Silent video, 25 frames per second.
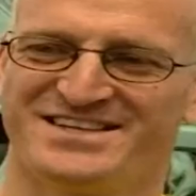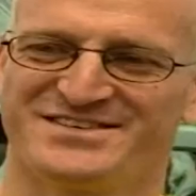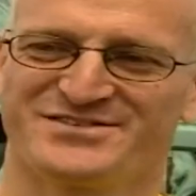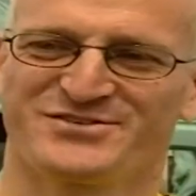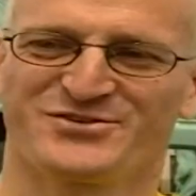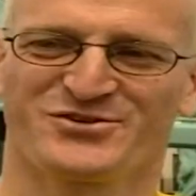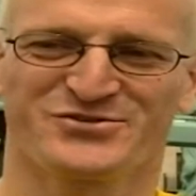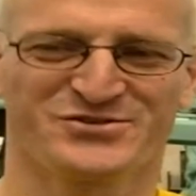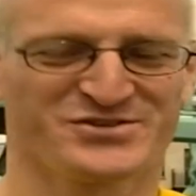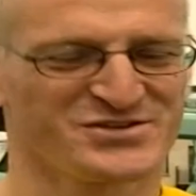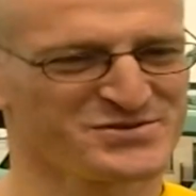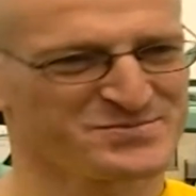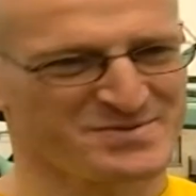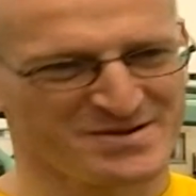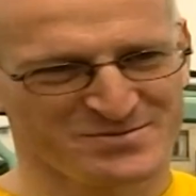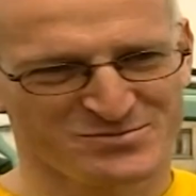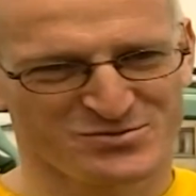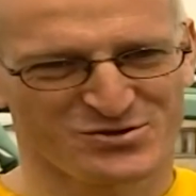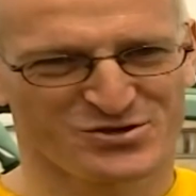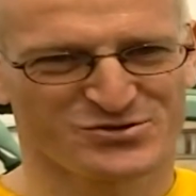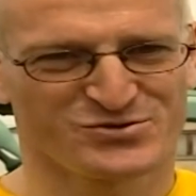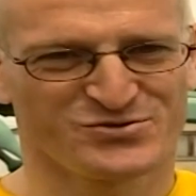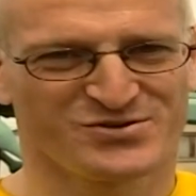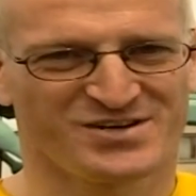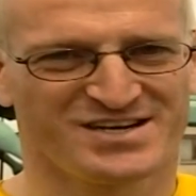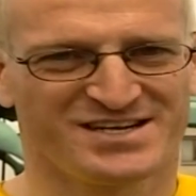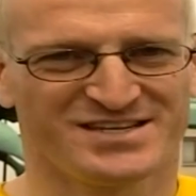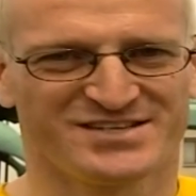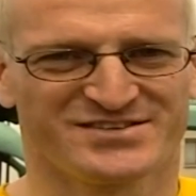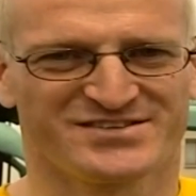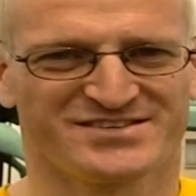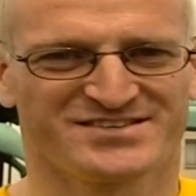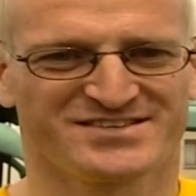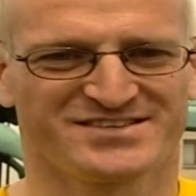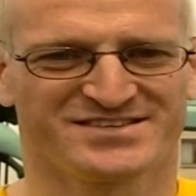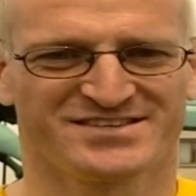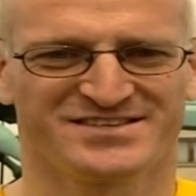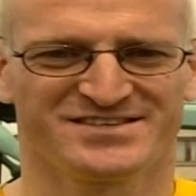I
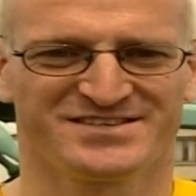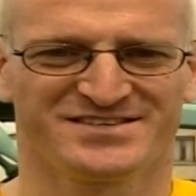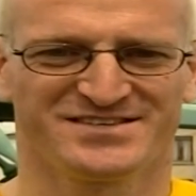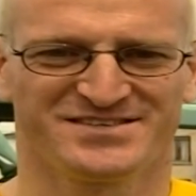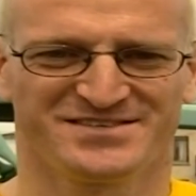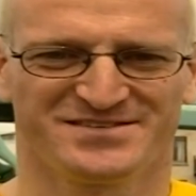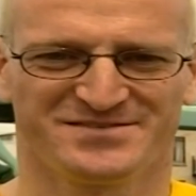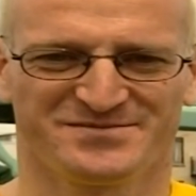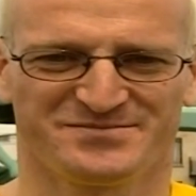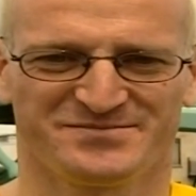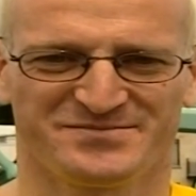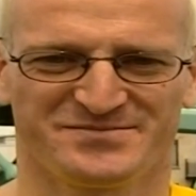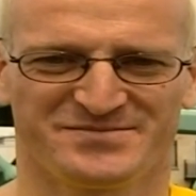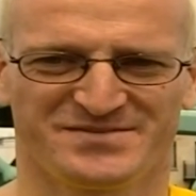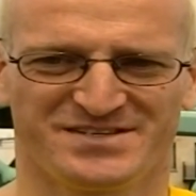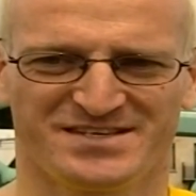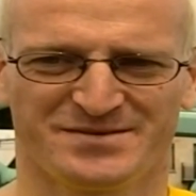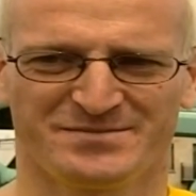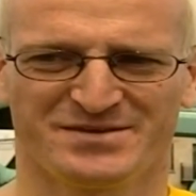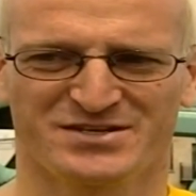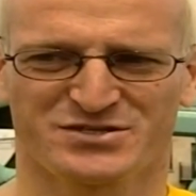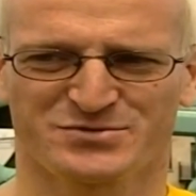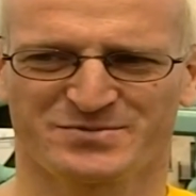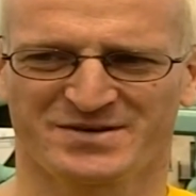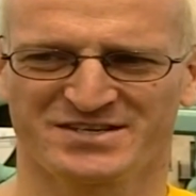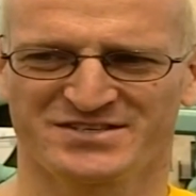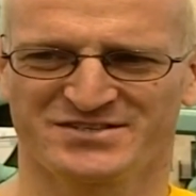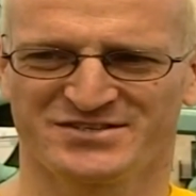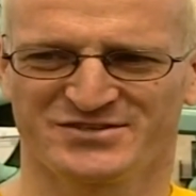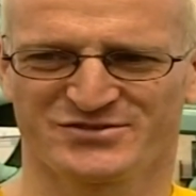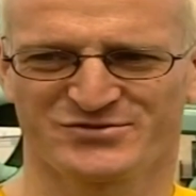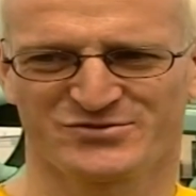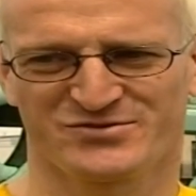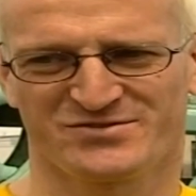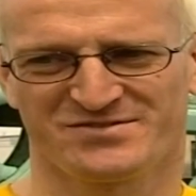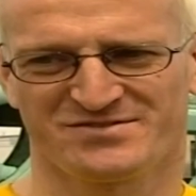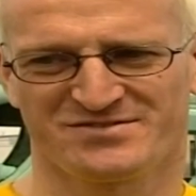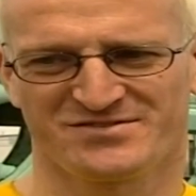put uh, Brandenburg
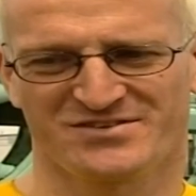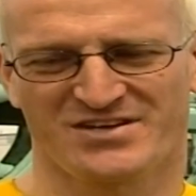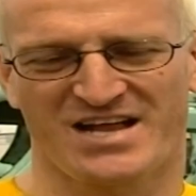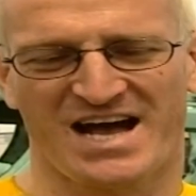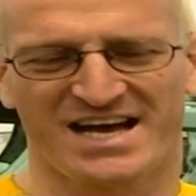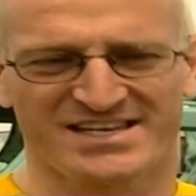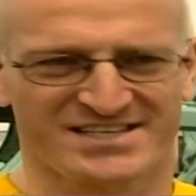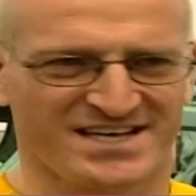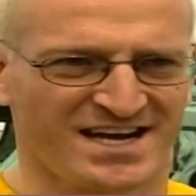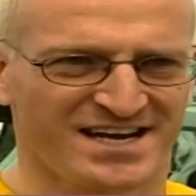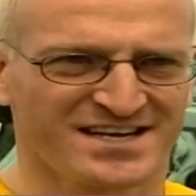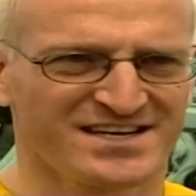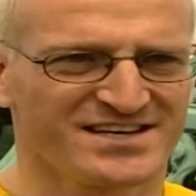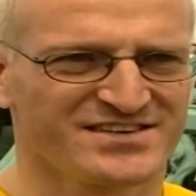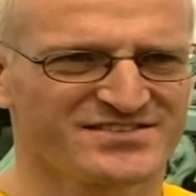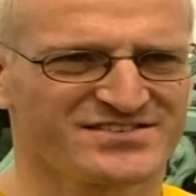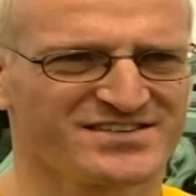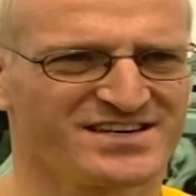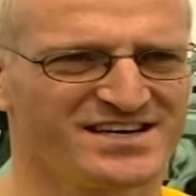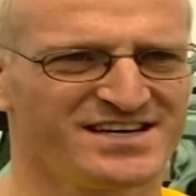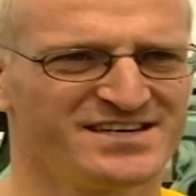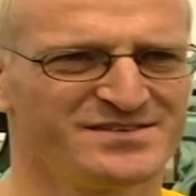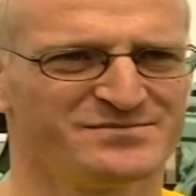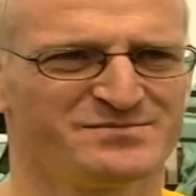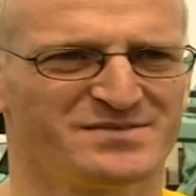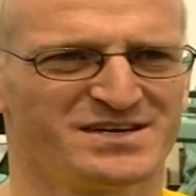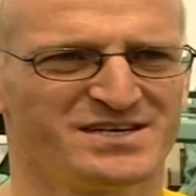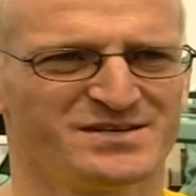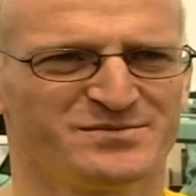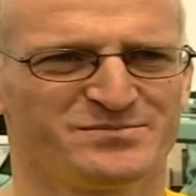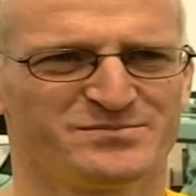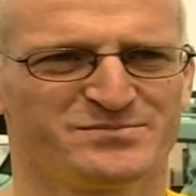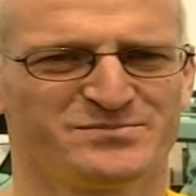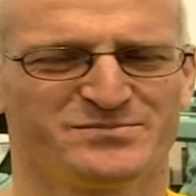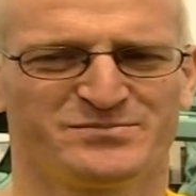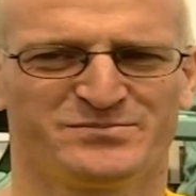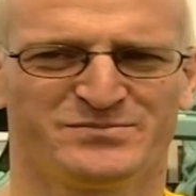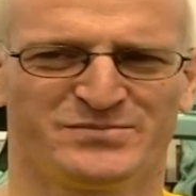Gate into a sort of ranking
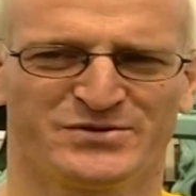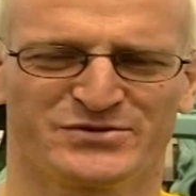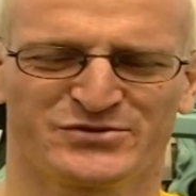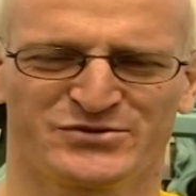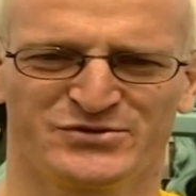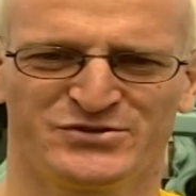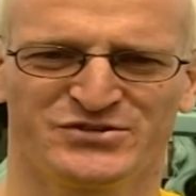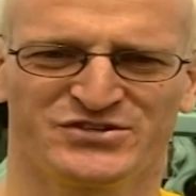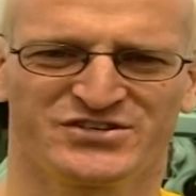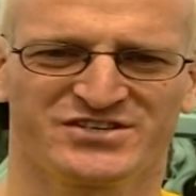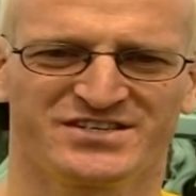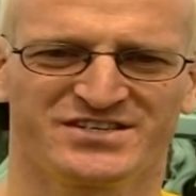list. My